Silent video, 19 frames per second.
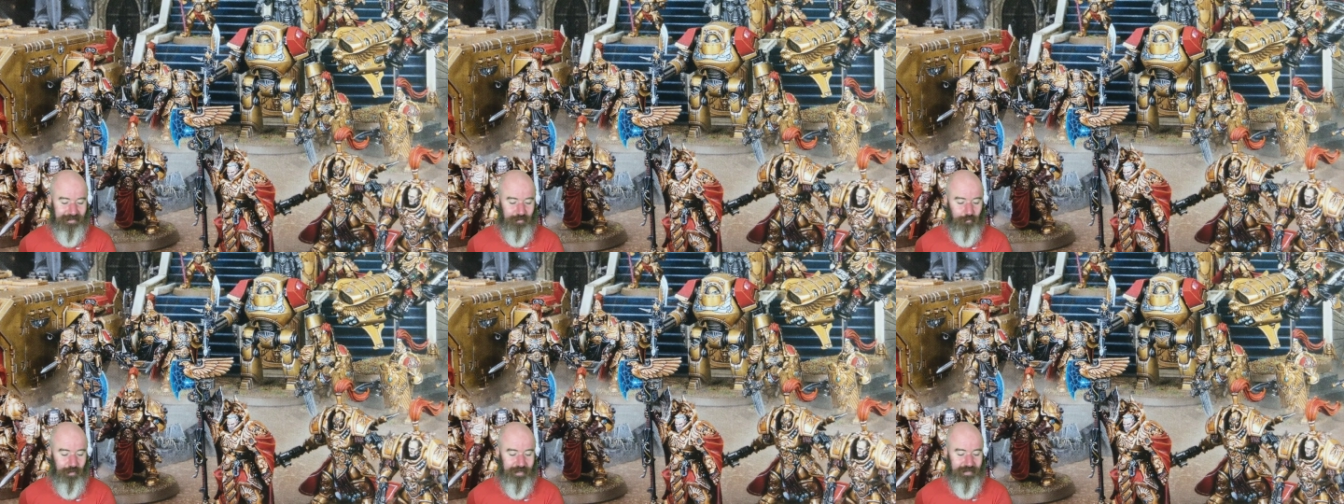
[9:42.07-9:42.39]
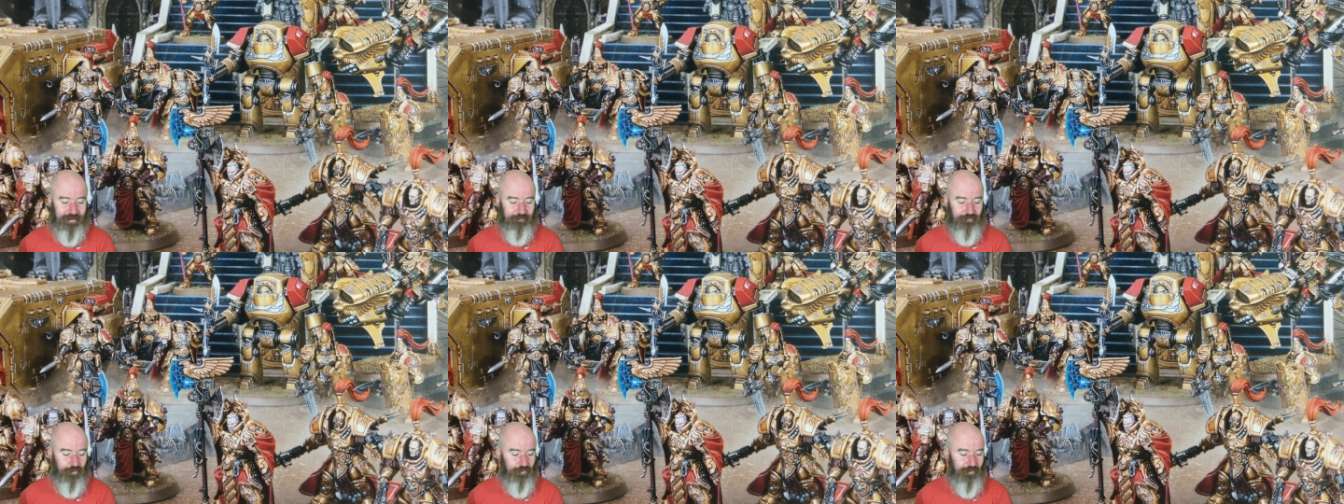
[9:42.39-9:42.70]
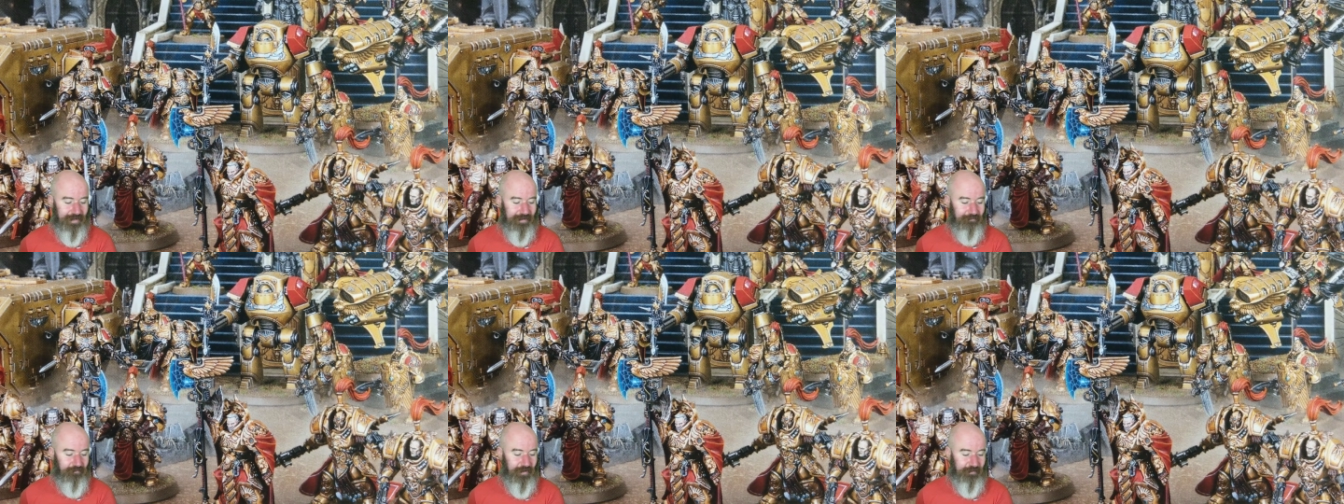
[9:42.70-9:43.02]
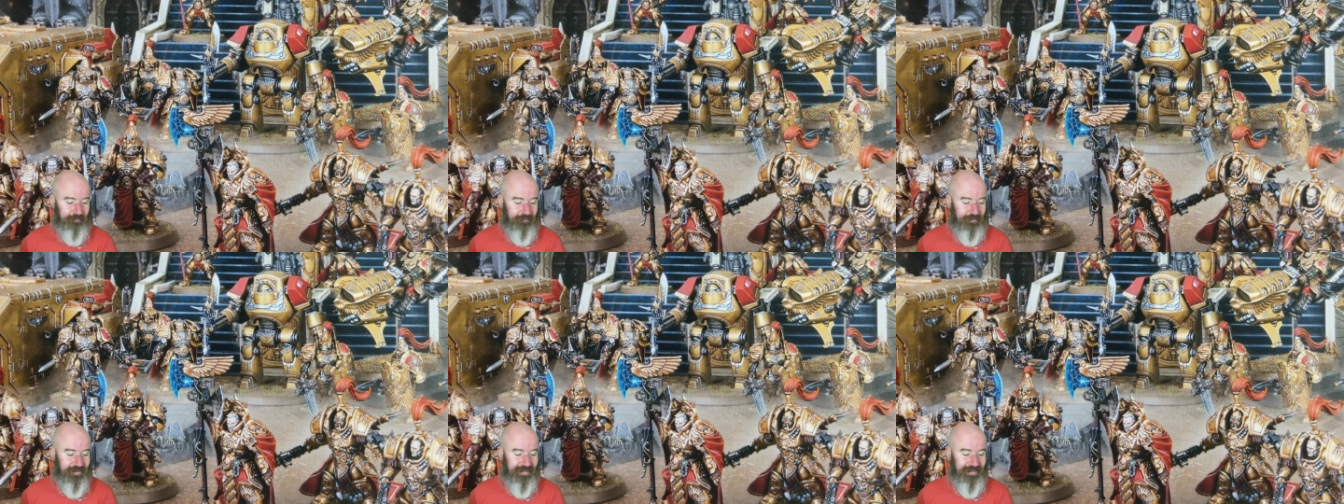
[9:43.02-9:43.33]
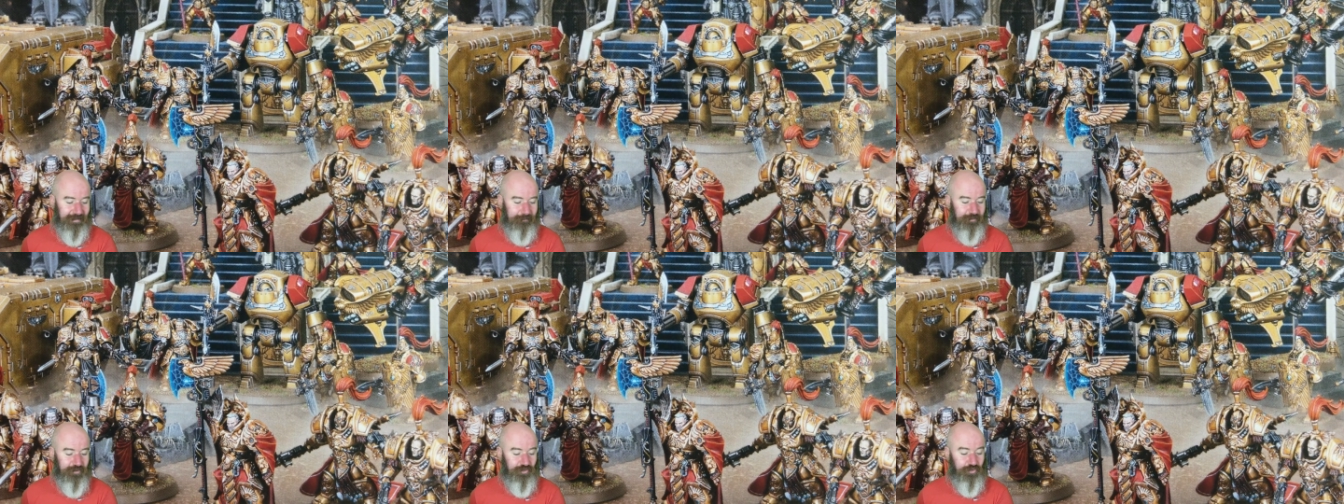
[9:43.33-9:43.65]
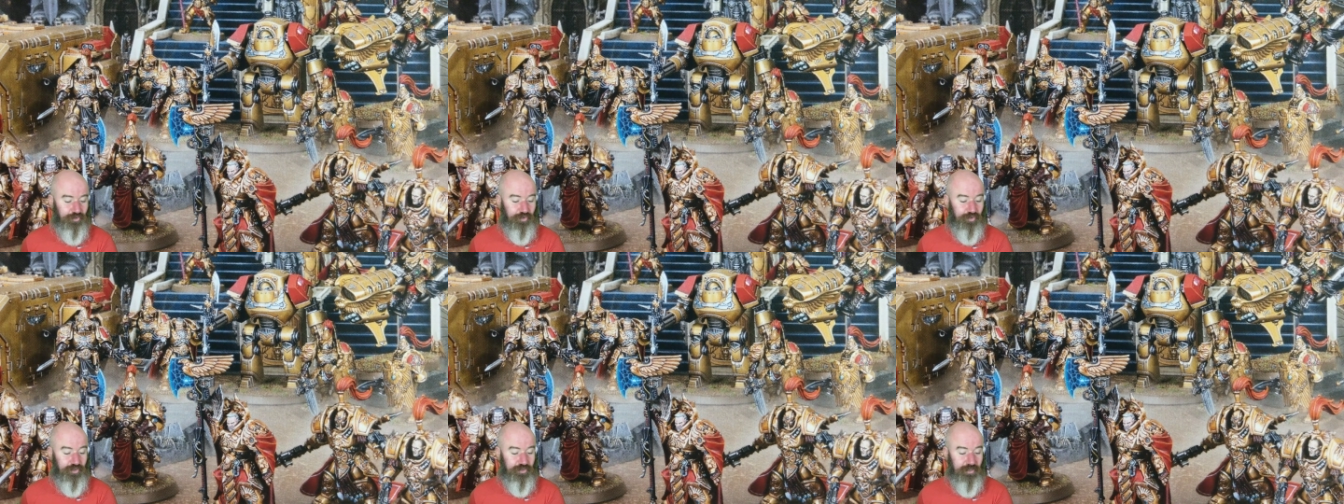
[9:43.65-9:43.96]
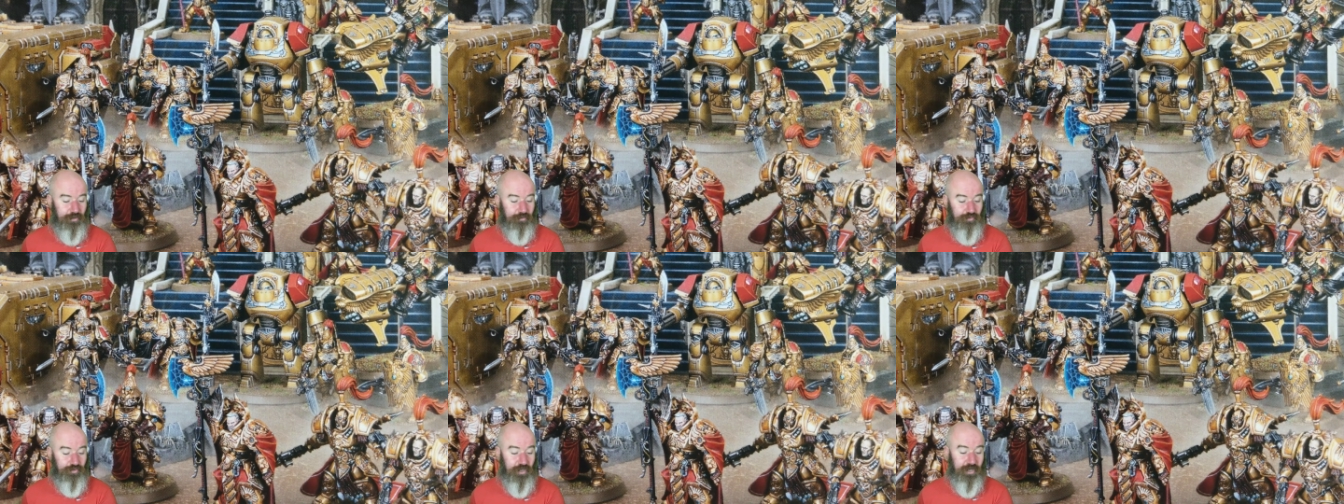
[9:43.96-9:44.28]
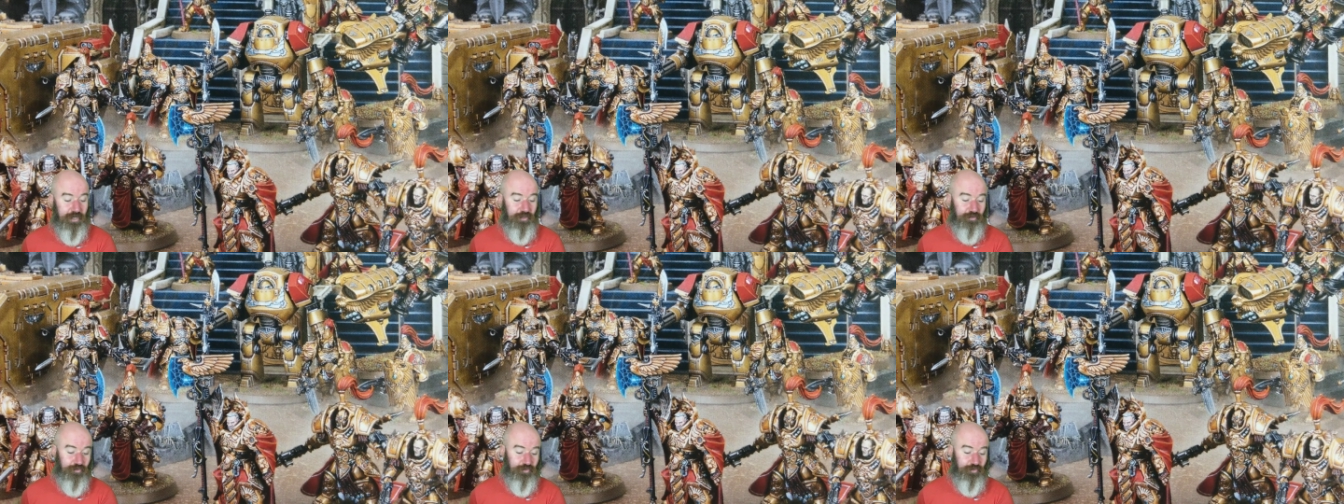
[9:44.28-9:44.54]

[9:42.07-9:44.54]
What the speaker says: in the wake of the Great Rift, the Adeptus Custodes